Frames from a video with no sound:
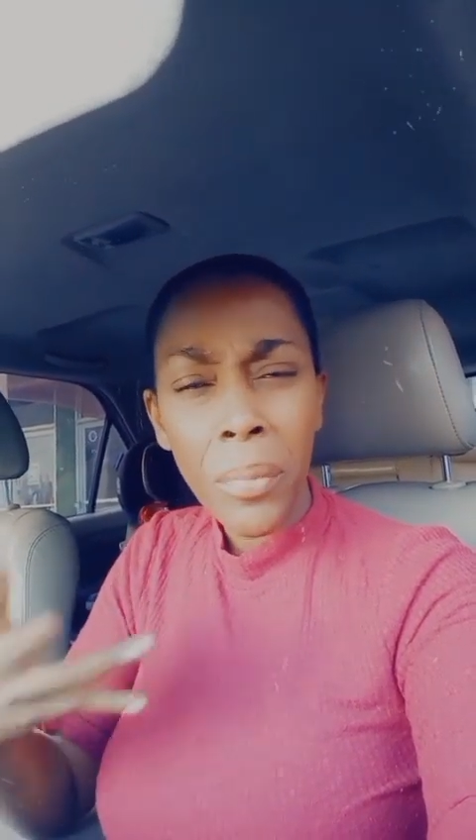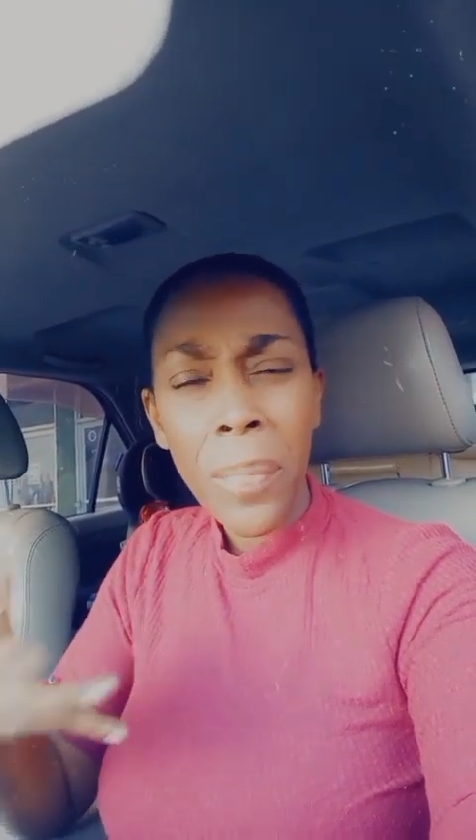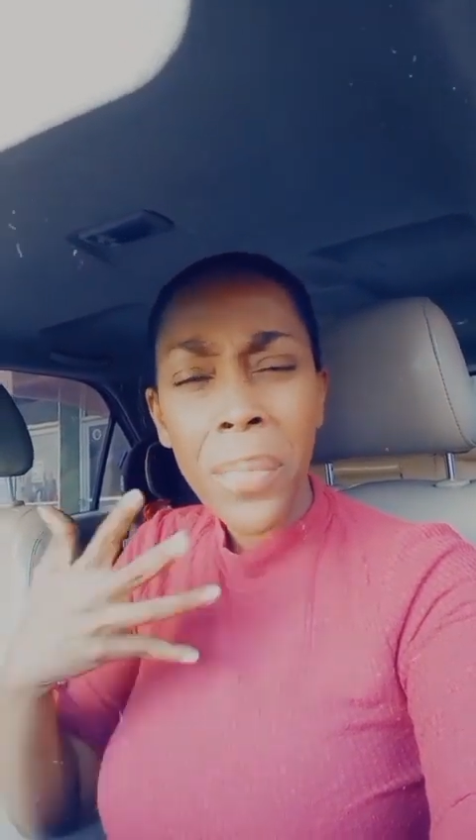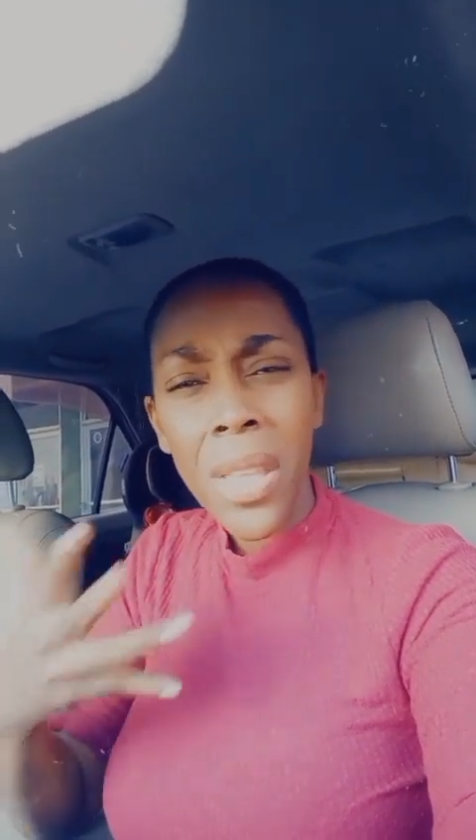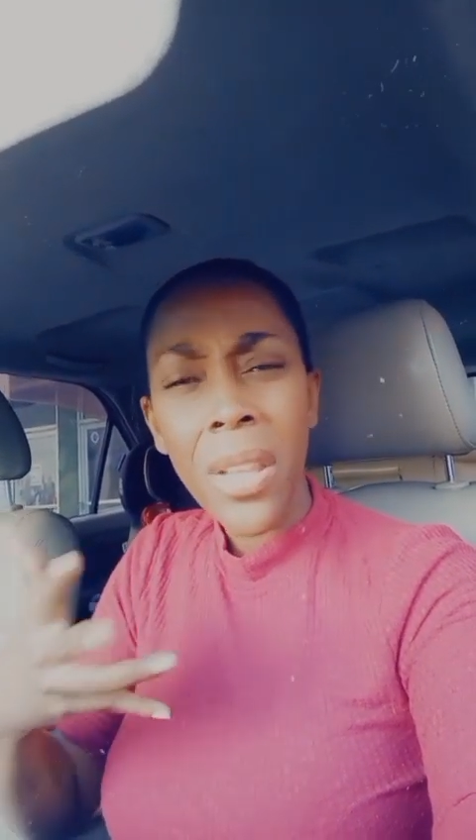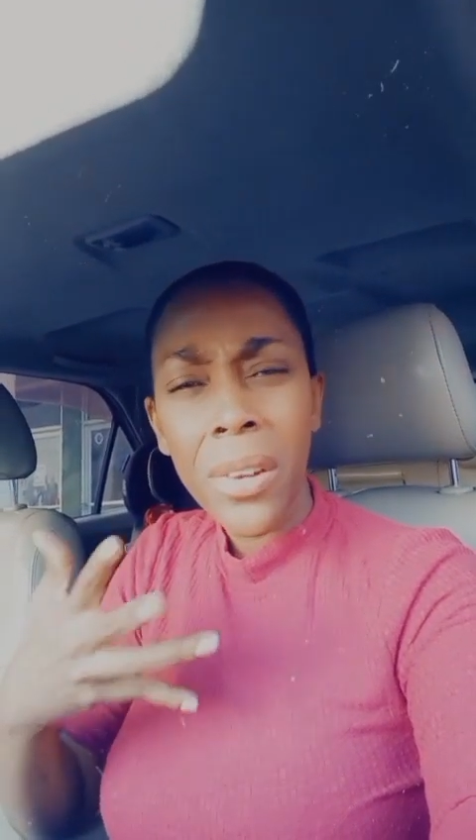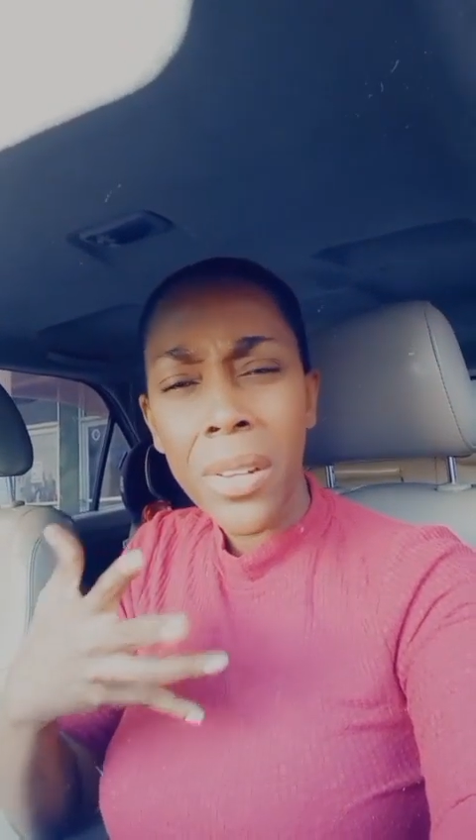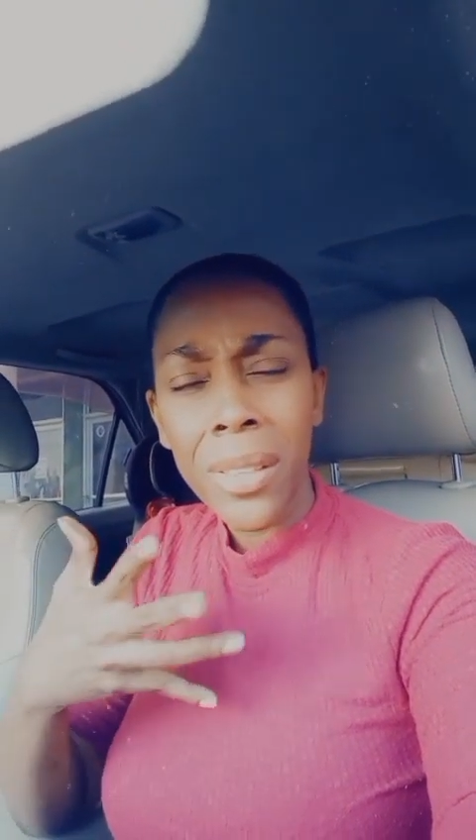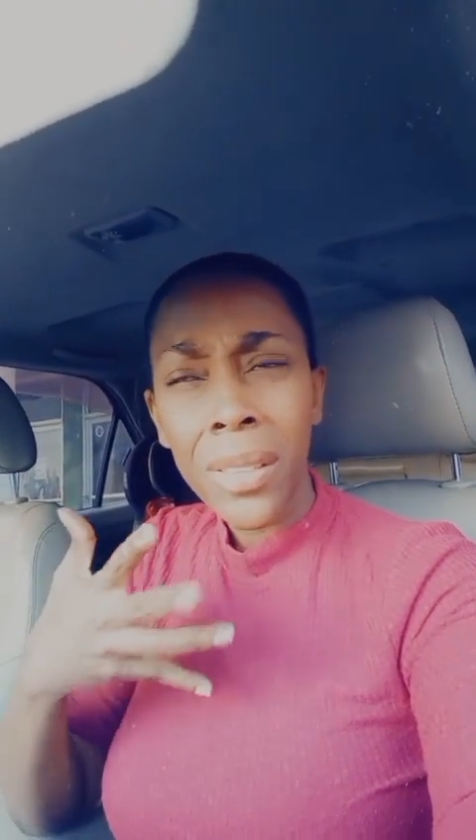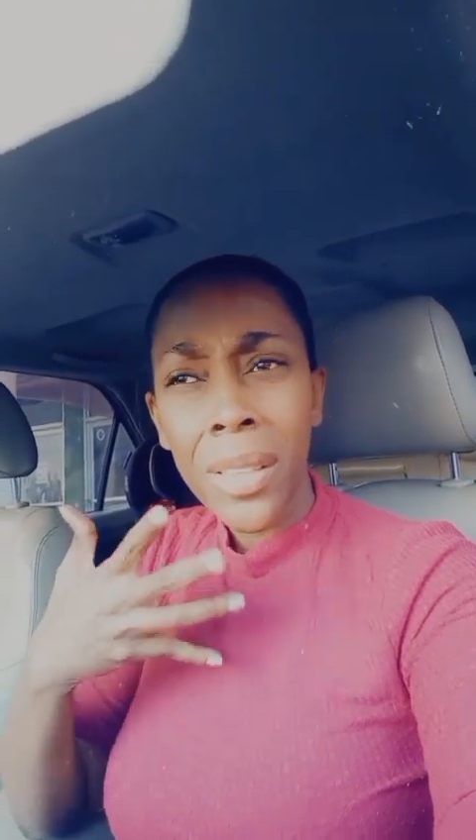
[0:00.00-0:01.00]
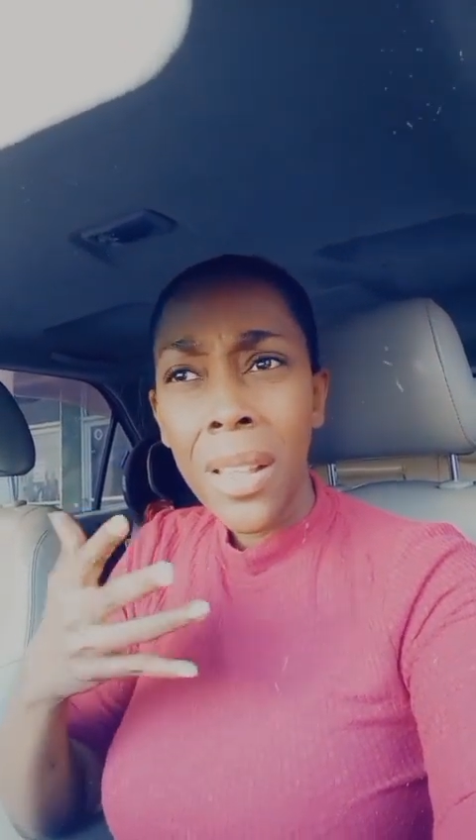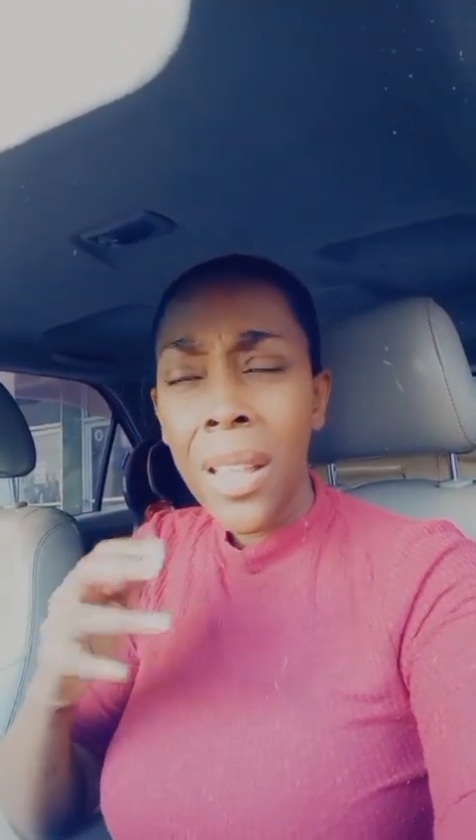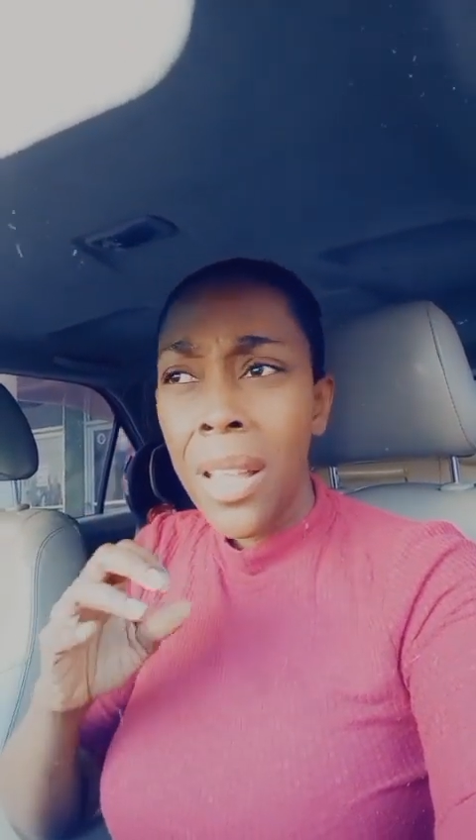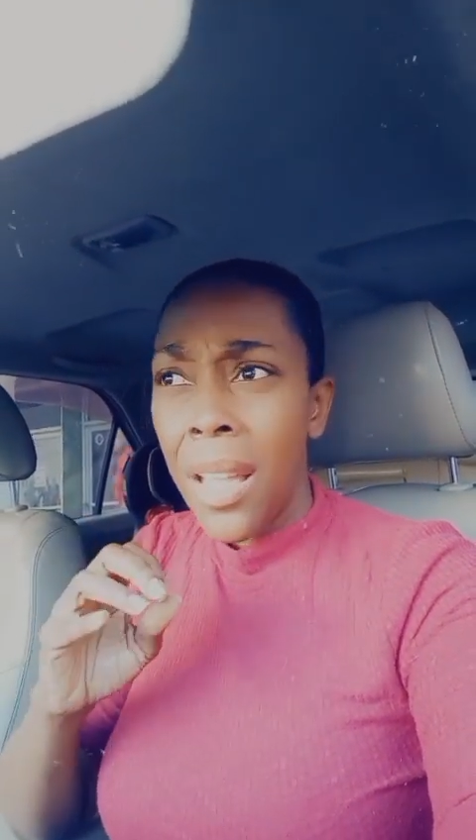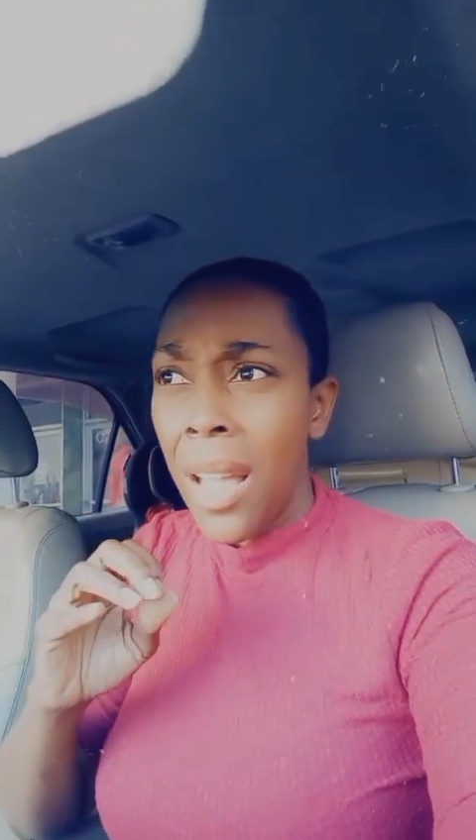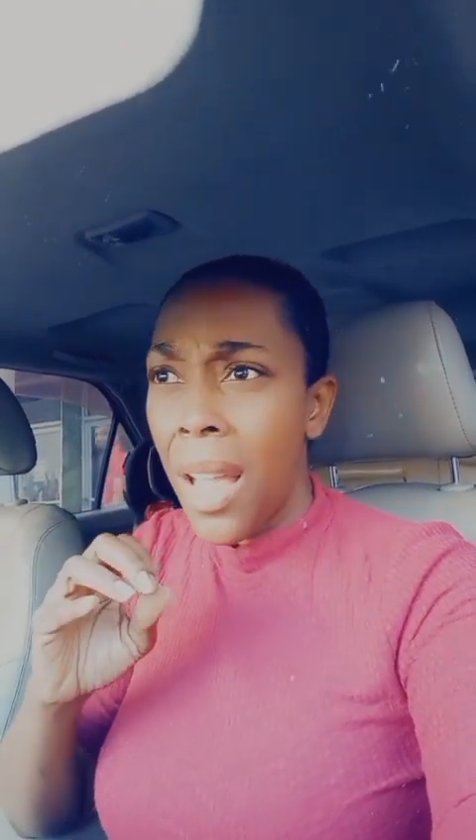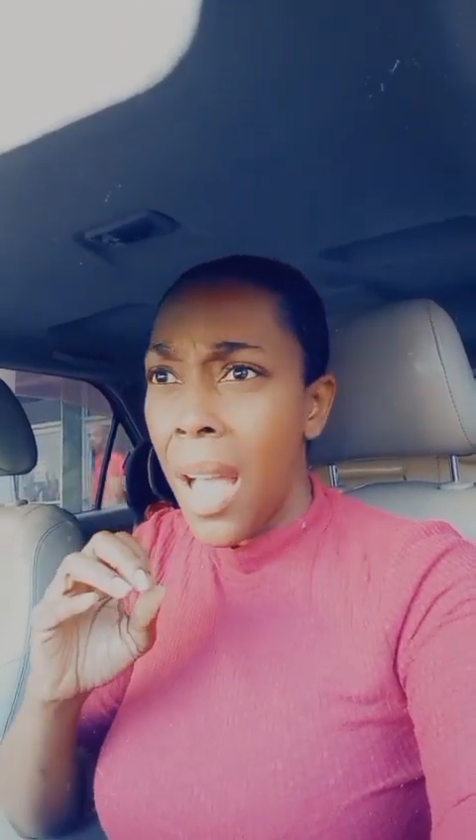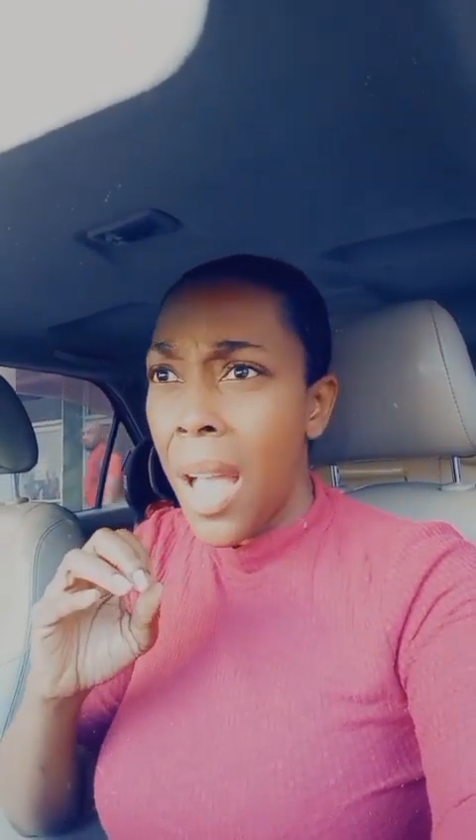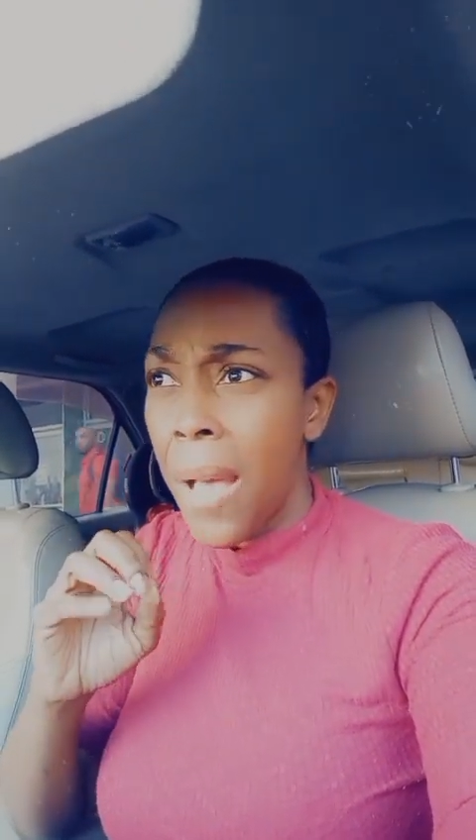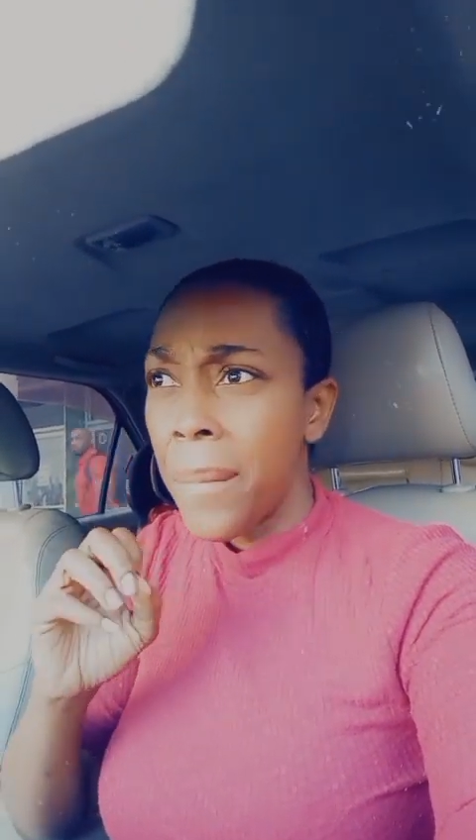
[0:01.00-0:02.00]
prepared.
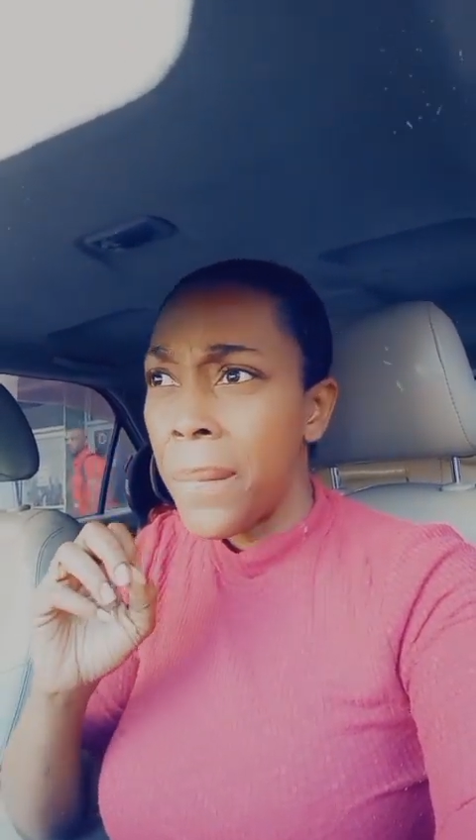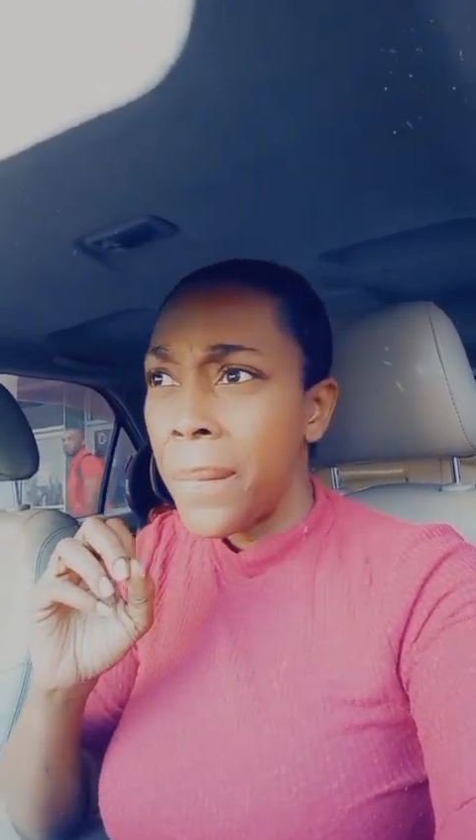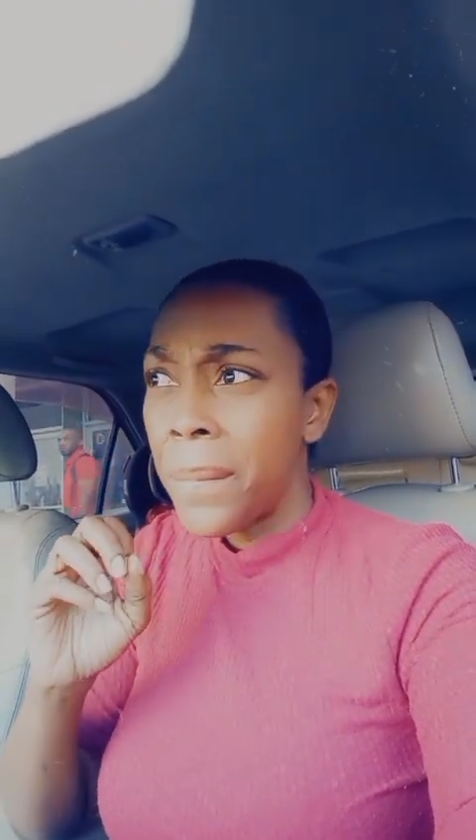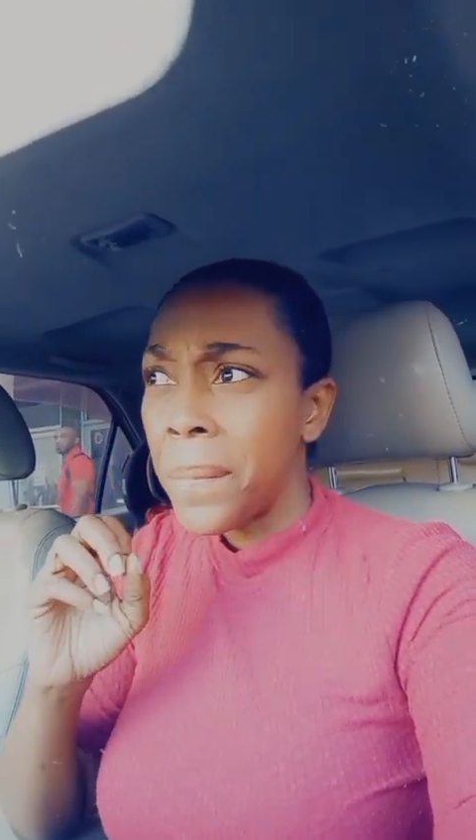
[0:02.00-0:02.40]
Um,